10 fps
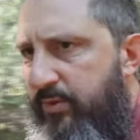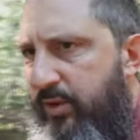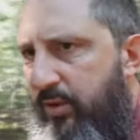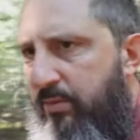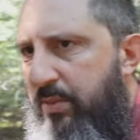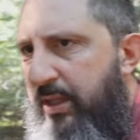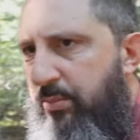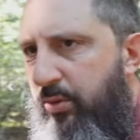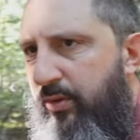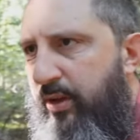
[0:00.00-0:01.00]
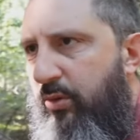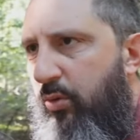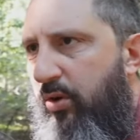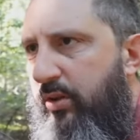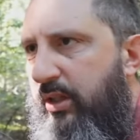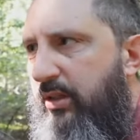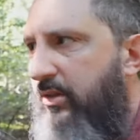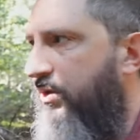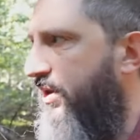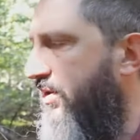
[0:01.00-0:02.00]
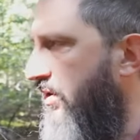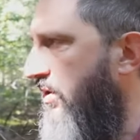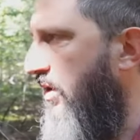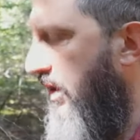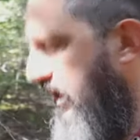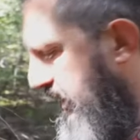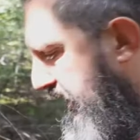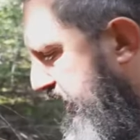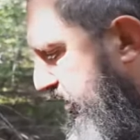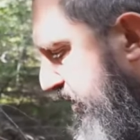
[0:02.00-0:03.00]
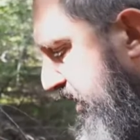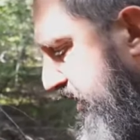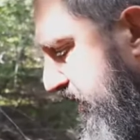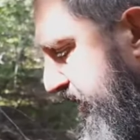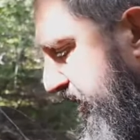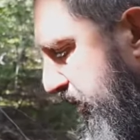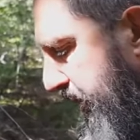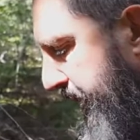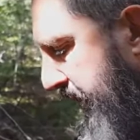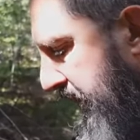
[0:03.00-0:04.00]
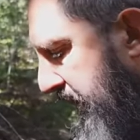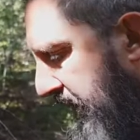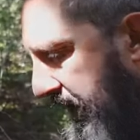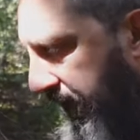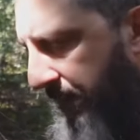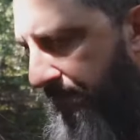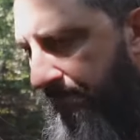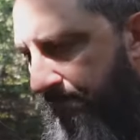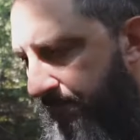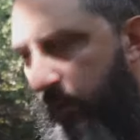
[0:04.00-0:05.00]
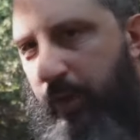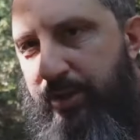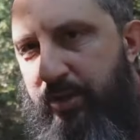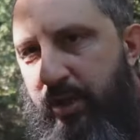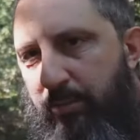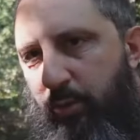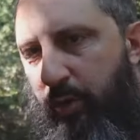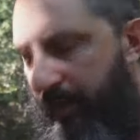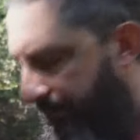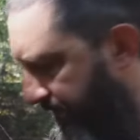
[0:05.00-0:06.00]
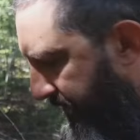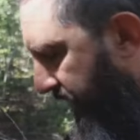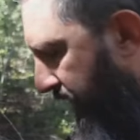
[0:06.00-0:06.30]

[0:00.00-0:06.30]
certain people, very worldly Christians, a little bit uncomfortable. Um, question number one,